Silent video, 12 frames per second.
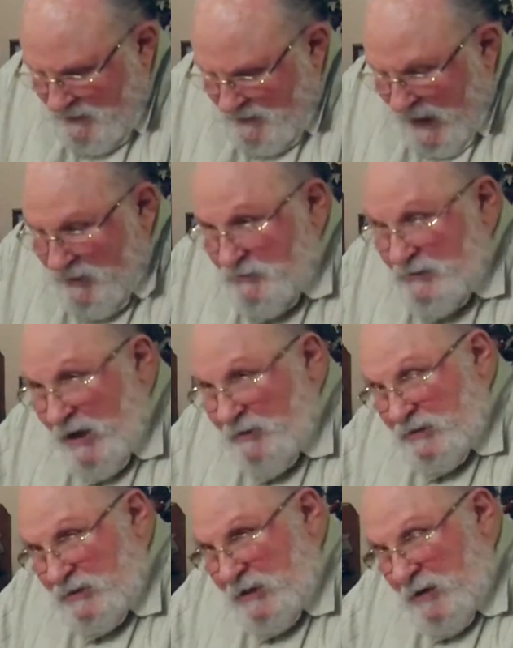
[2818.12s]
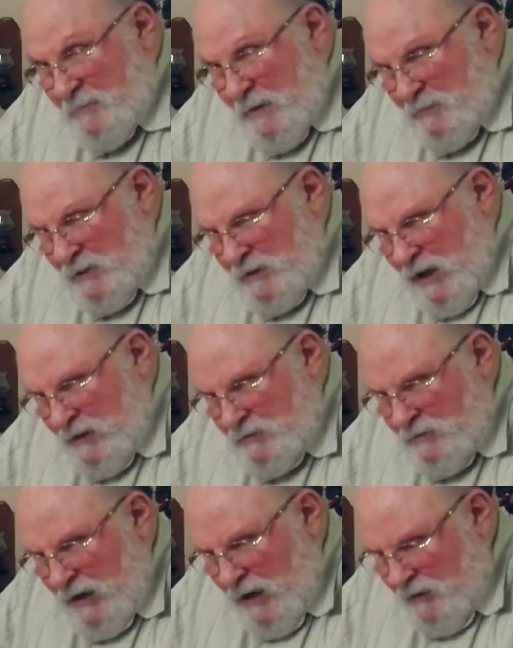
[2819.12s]
They no doubt the dark people in dark
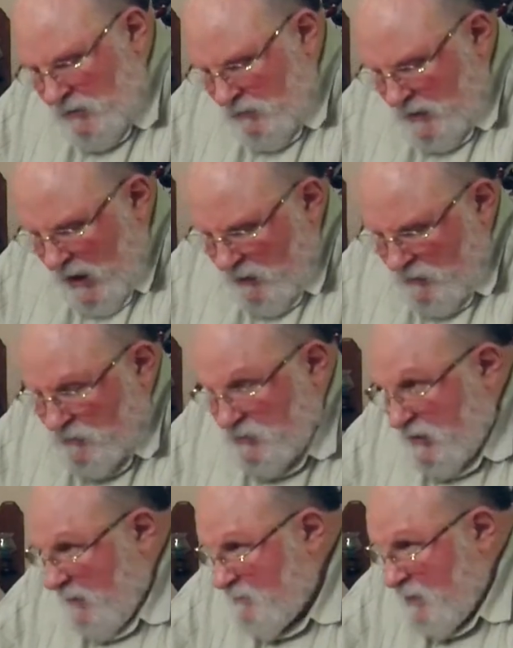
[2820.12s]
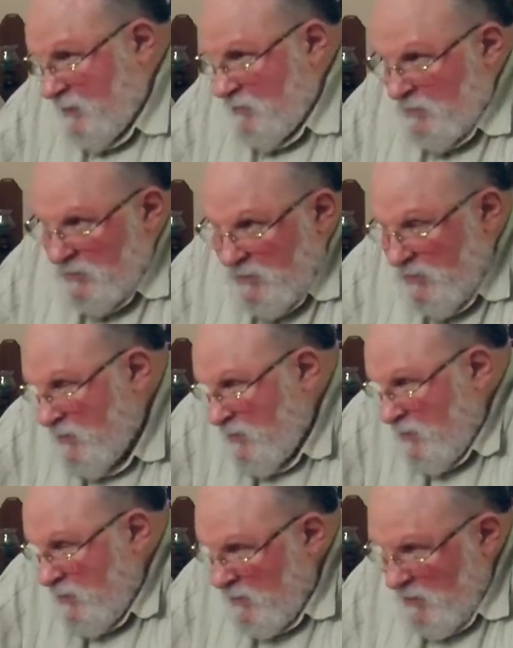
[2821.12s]
no doubt no doubt knew something
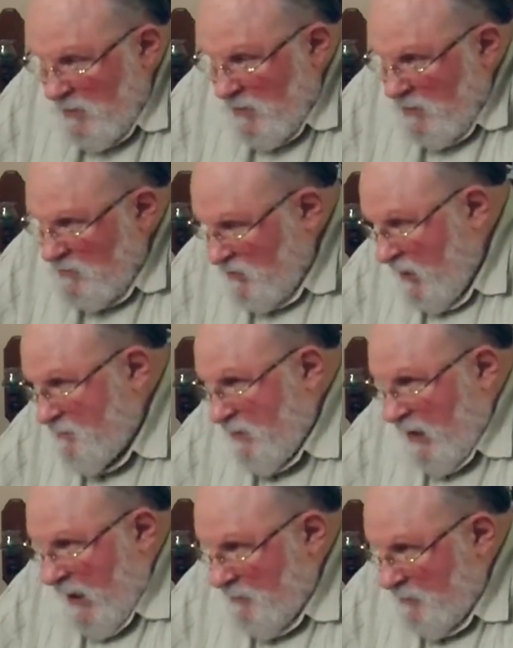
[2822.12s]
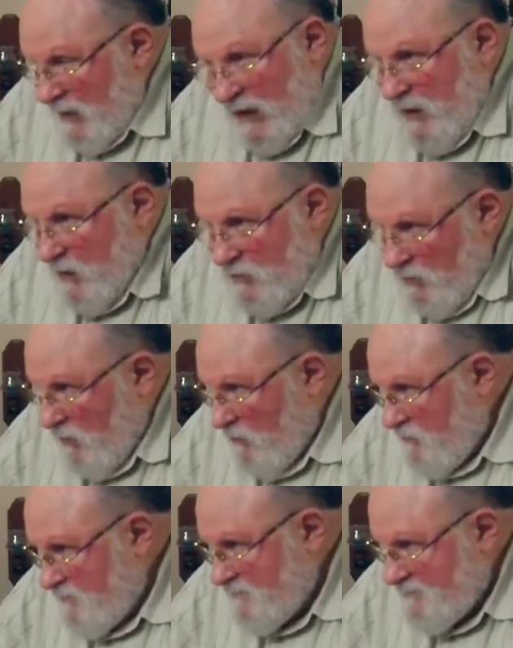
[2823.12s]
something happened, but they didn't know